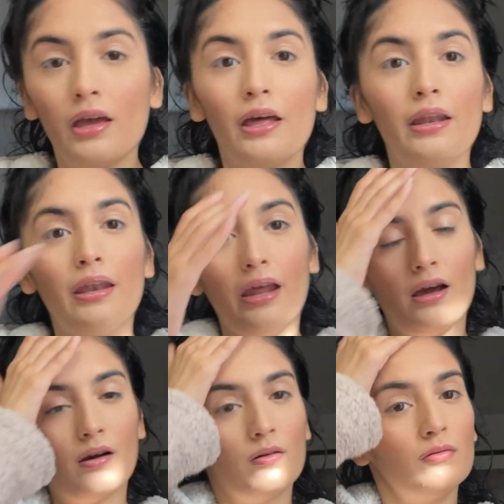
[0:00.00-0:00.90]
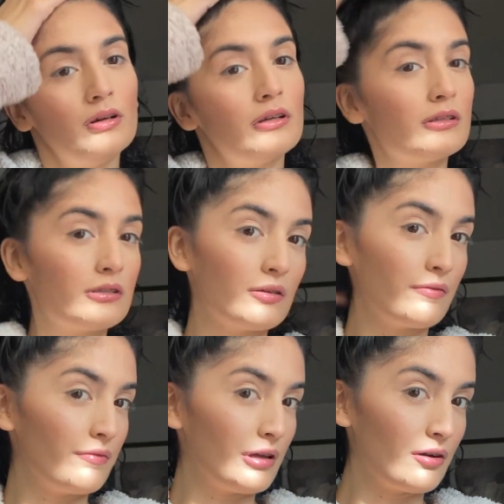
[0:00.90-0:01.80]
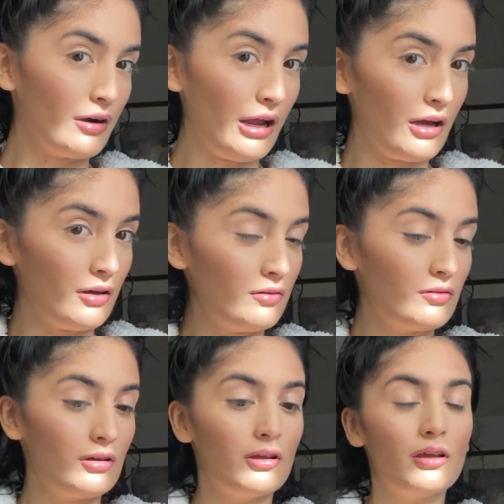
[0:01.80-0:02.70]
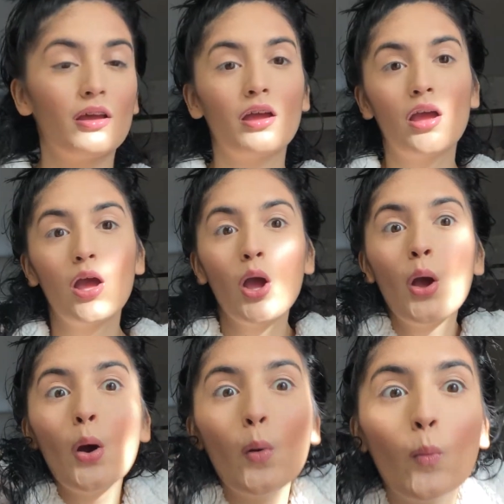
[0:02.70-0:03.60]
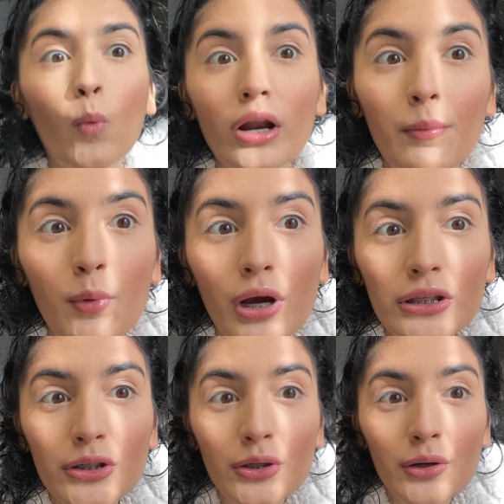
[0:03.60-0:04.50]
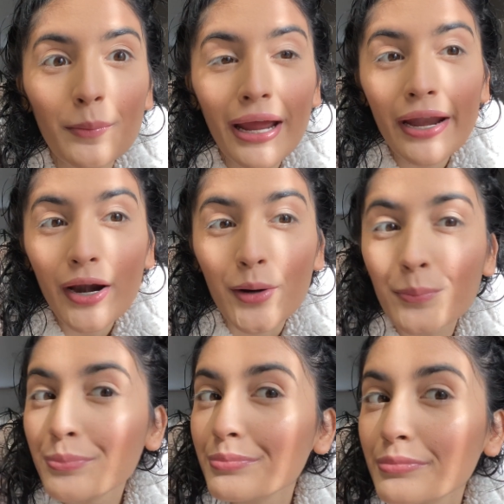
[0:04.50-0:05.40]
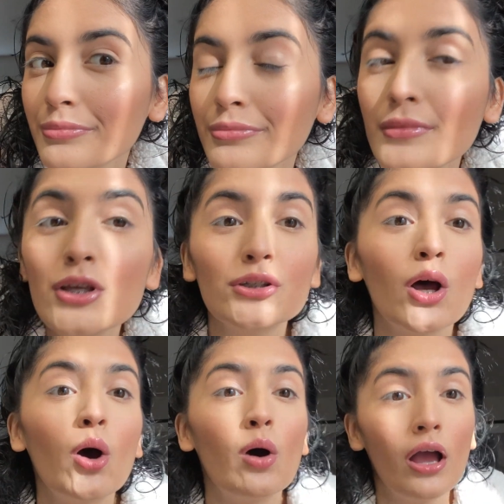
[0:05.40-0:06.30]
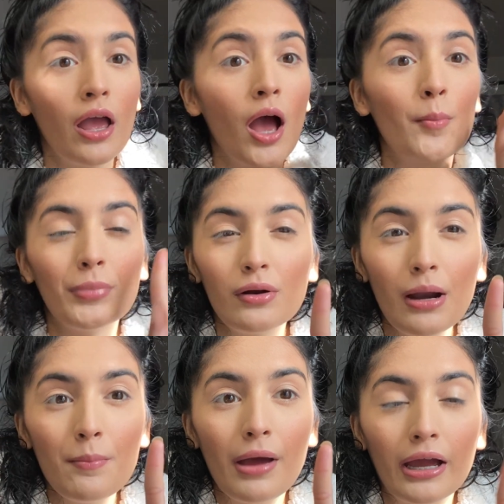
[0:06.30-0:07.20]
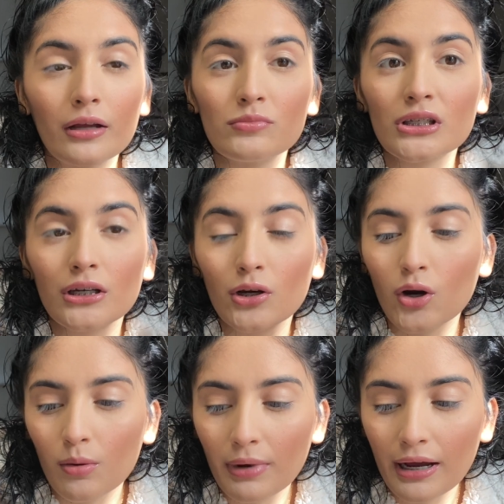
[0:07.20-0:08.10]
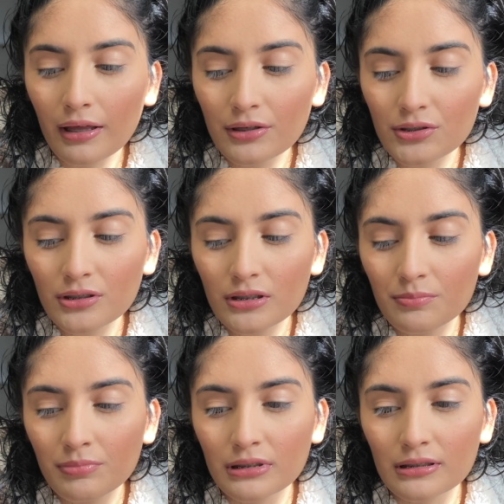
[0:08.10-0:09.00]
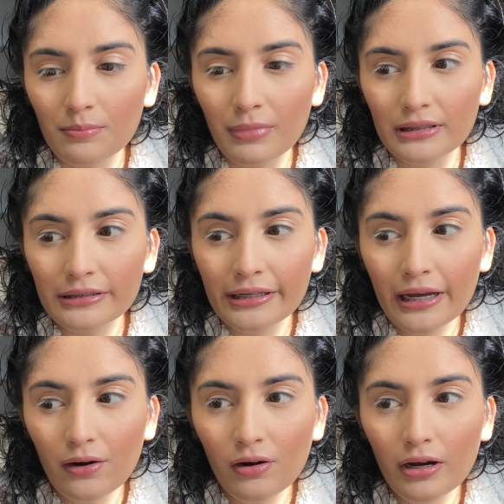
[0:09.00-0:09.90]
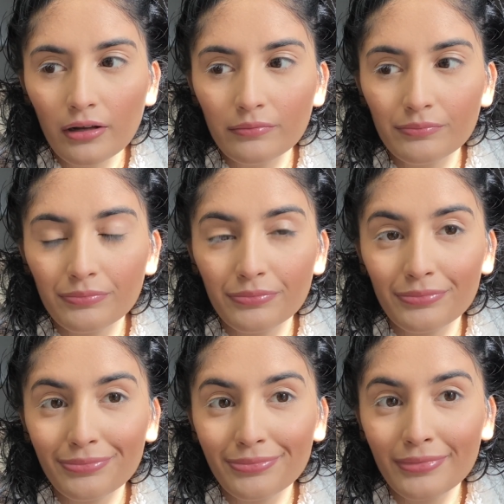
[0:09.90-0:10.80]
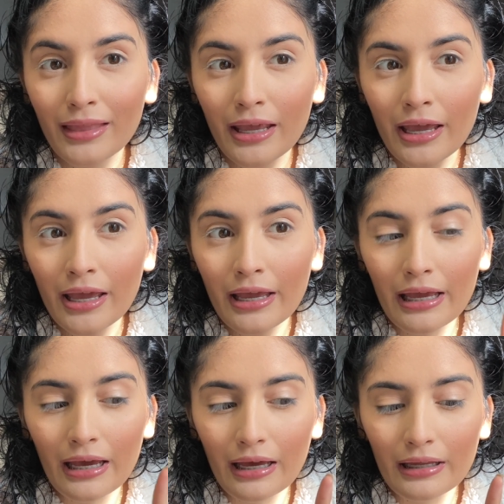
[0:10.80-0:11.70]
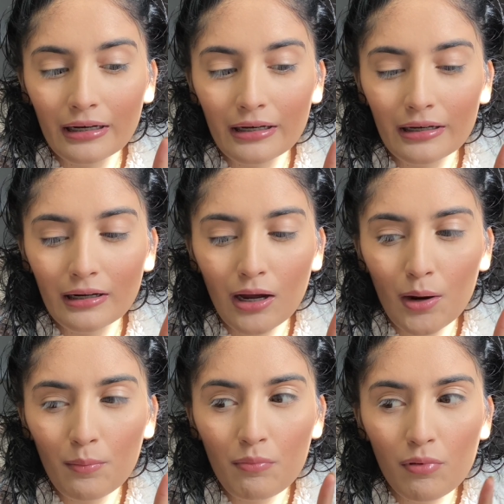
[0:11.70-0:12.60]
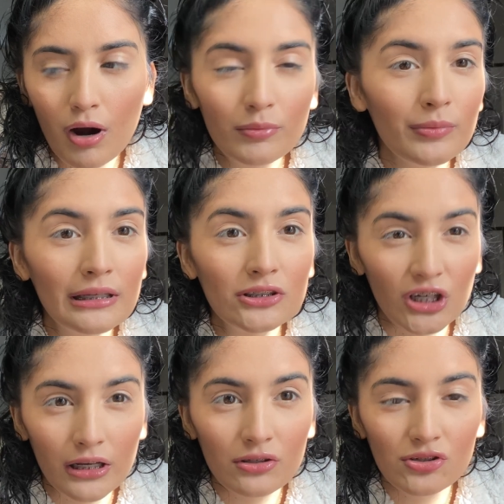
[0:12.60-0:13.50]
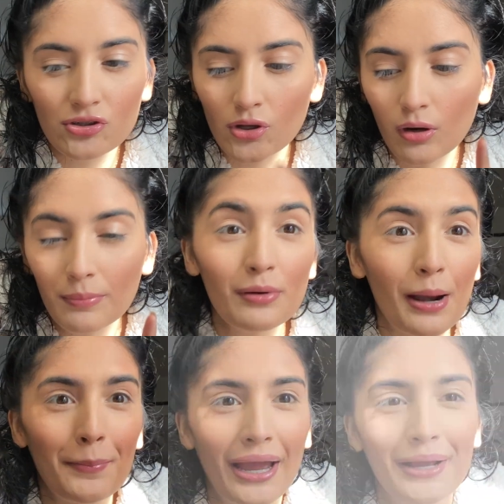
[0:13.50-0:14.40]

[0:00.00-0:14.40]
Now to figure out what I'm going to do to my hair. So be right back. I'm just gonna curl my eyelashes, put some mascara, and probably change. So I'll be right back.